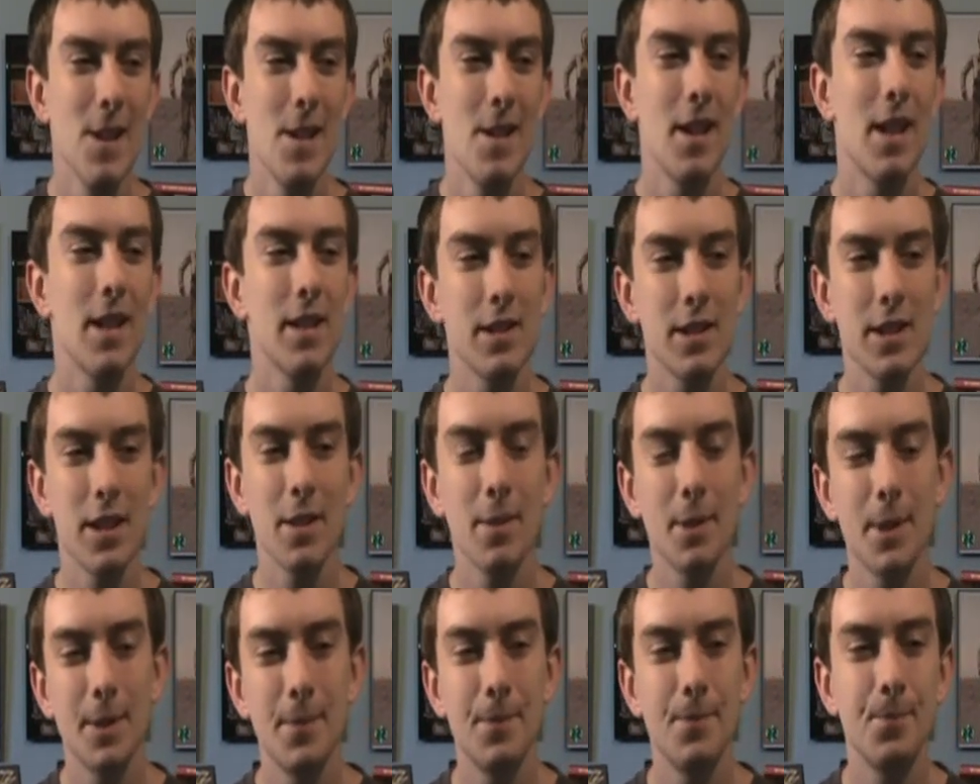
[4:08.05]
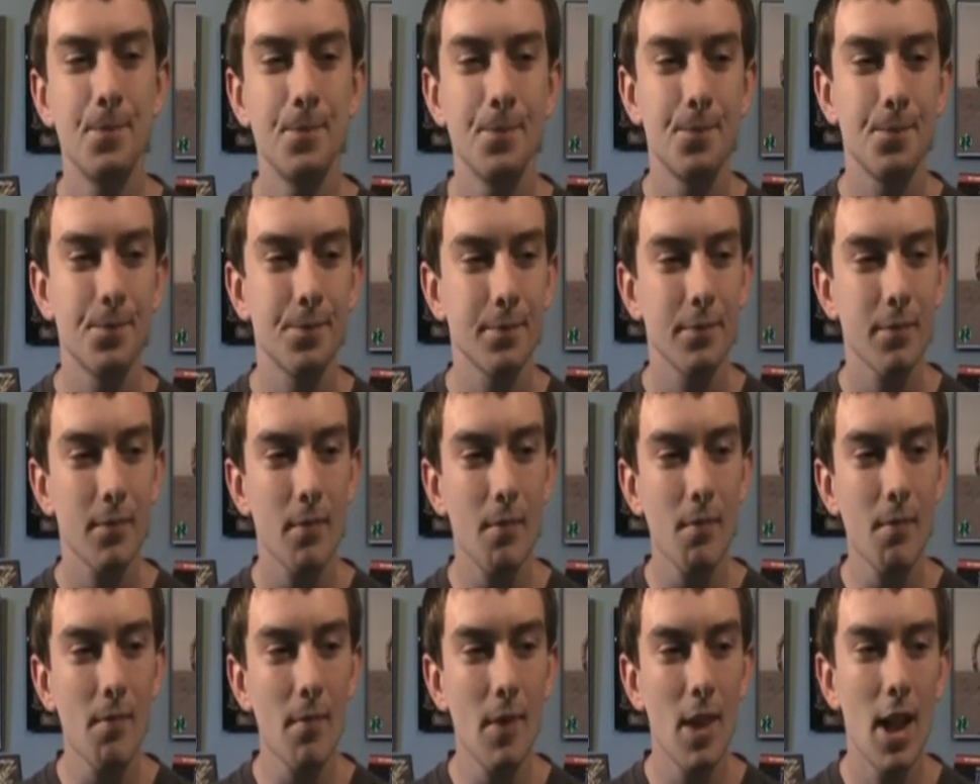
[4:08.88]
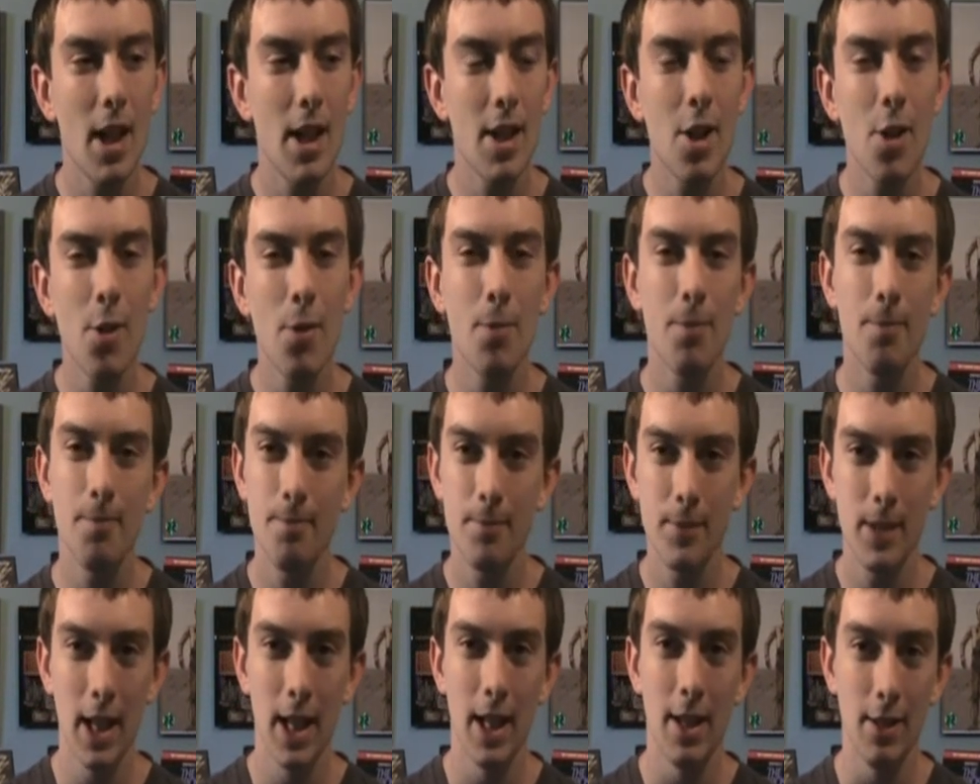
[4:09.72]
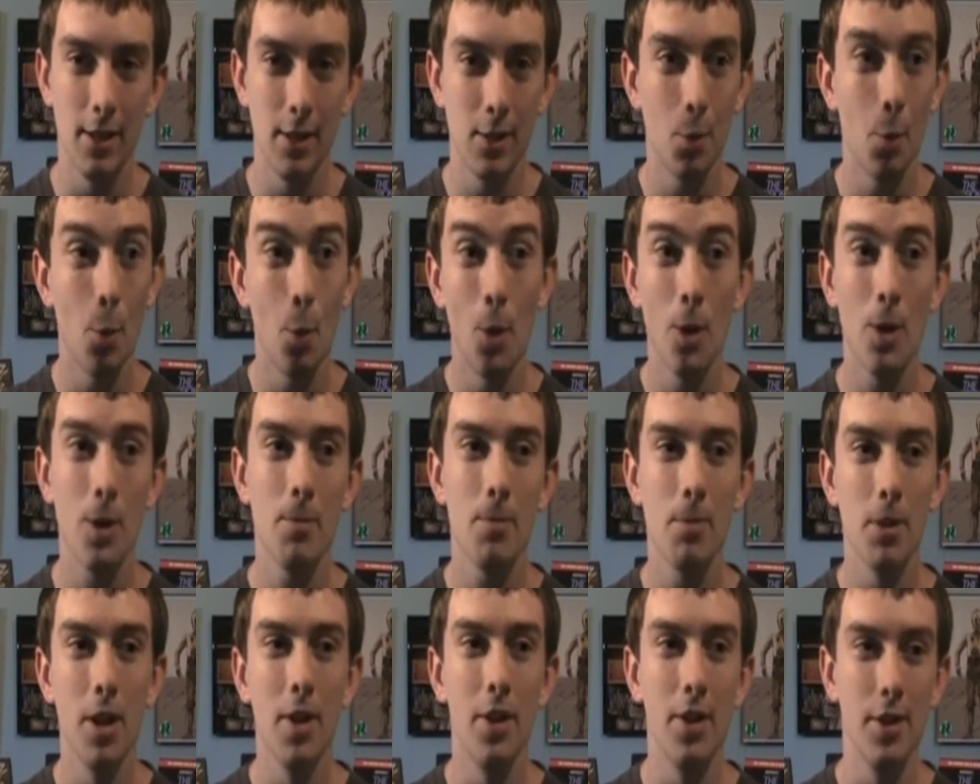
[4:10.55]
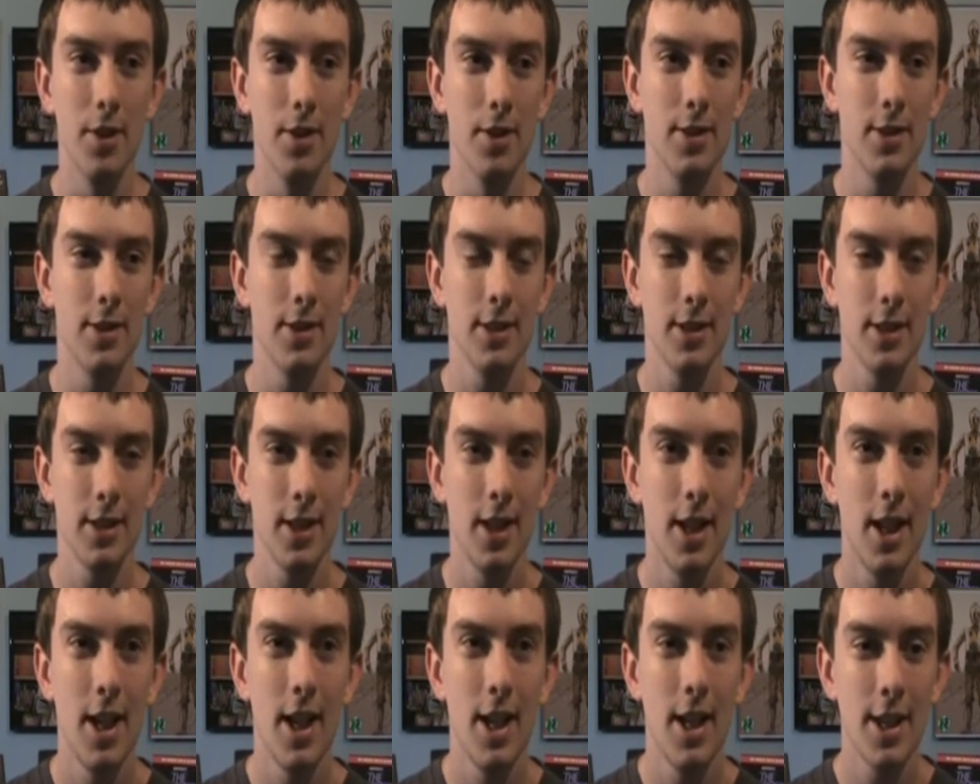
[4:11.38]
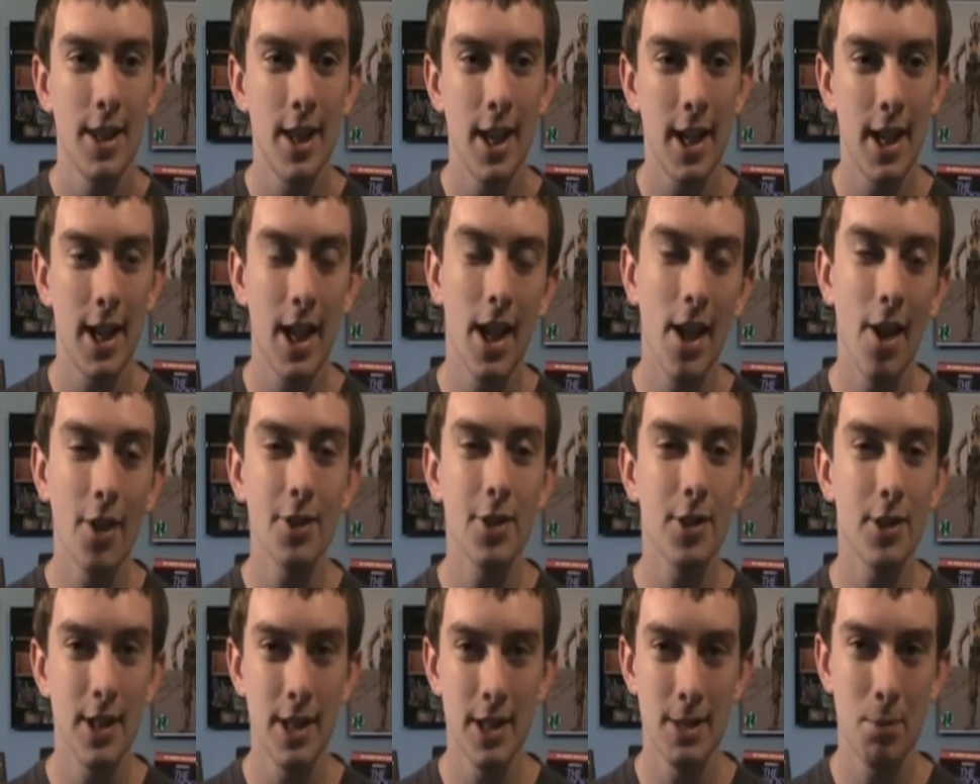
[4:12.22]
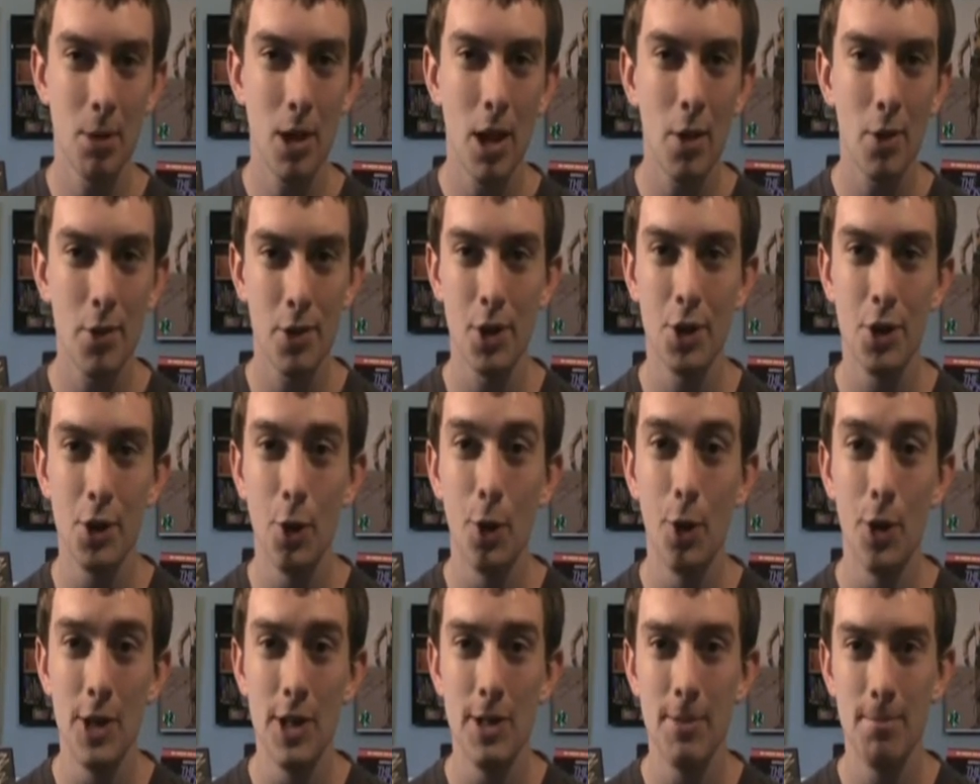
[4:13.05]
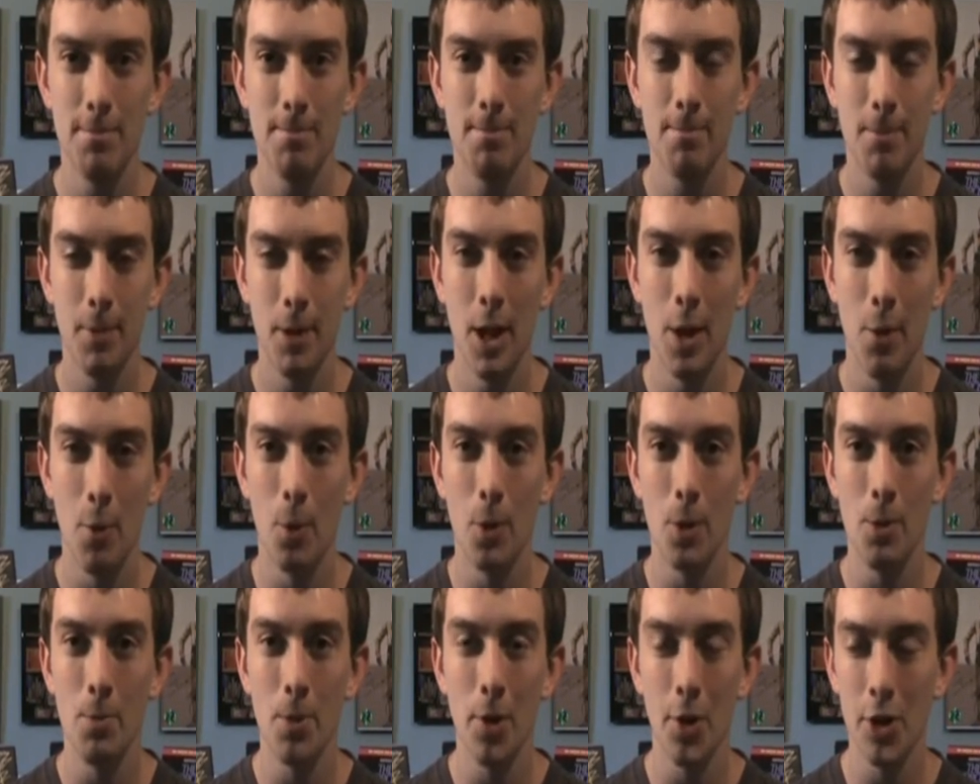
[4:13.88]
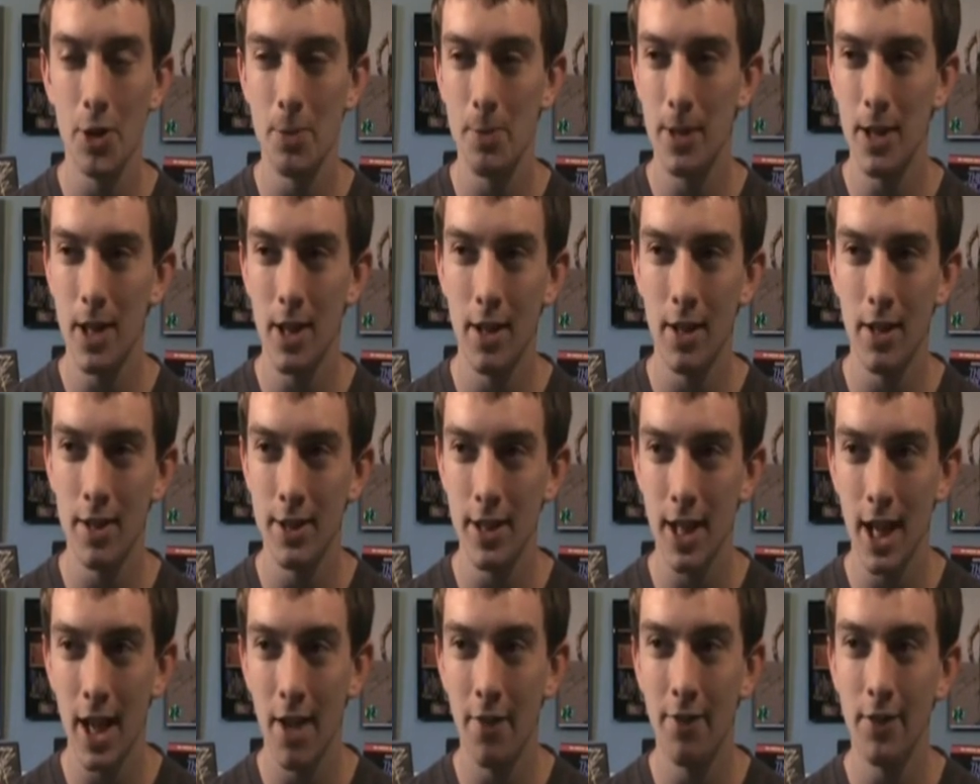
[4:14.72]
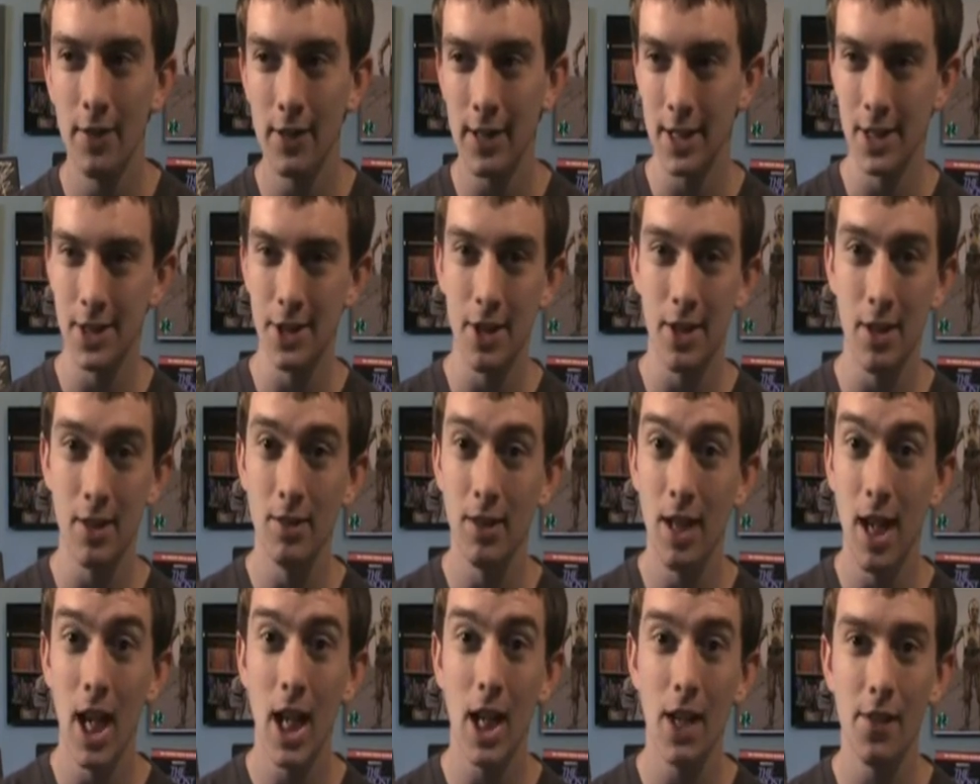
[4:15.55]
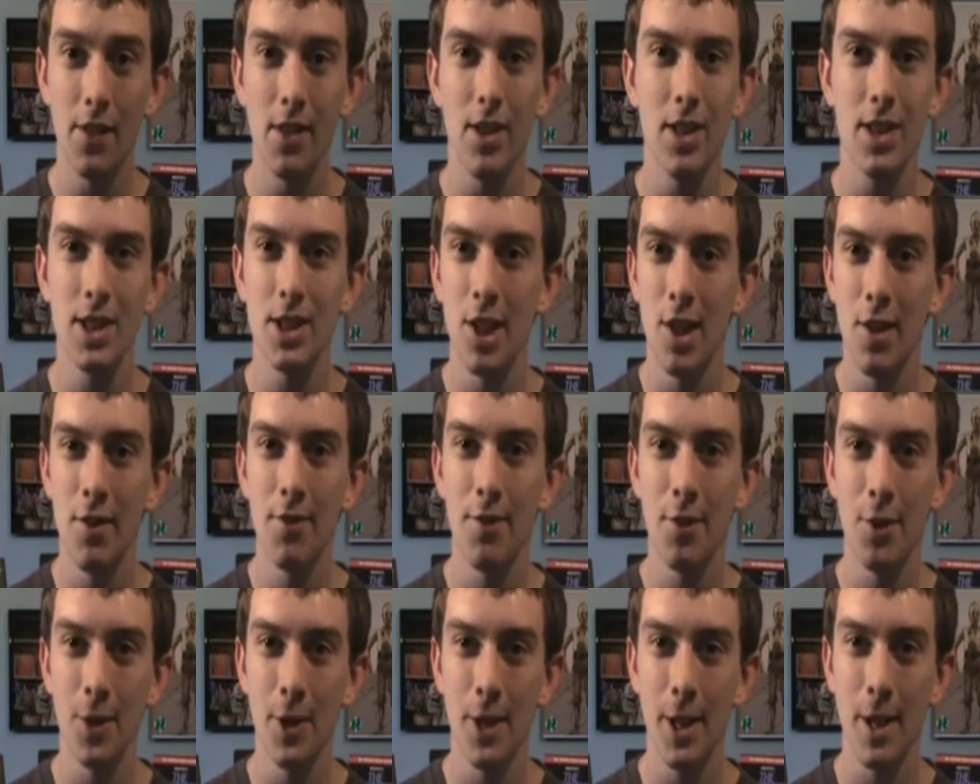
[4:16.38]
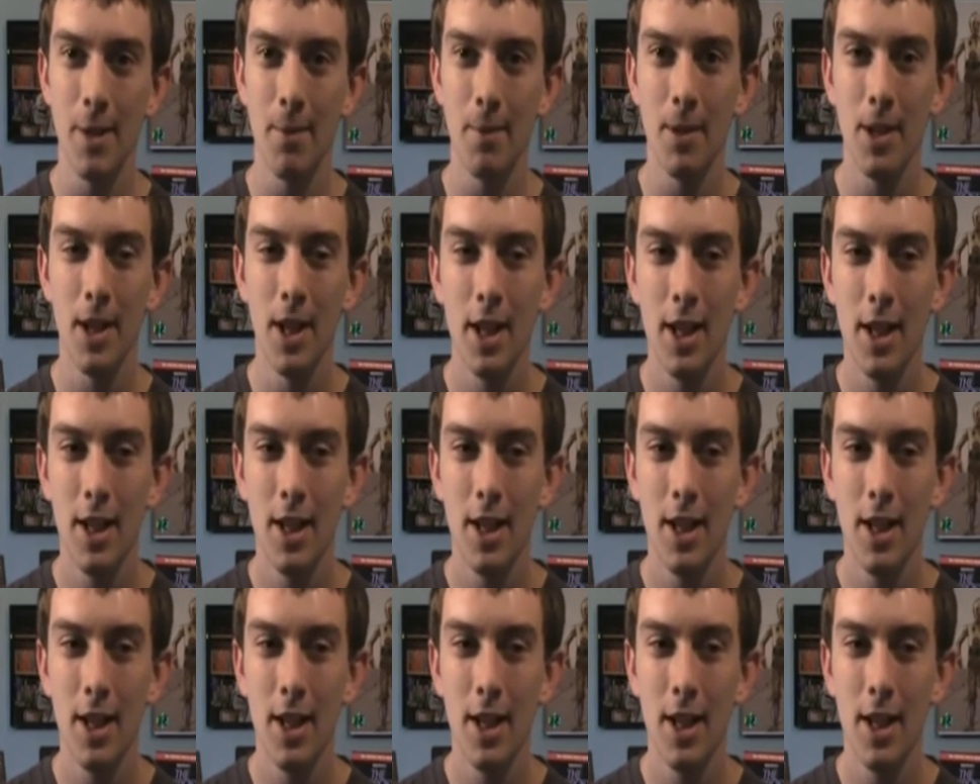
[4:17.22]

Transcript: Because, I mean, I know that Warner Brothers, they could also, this probably was a choice by Warner Brothers because Affleck has done a lot of good stuff for them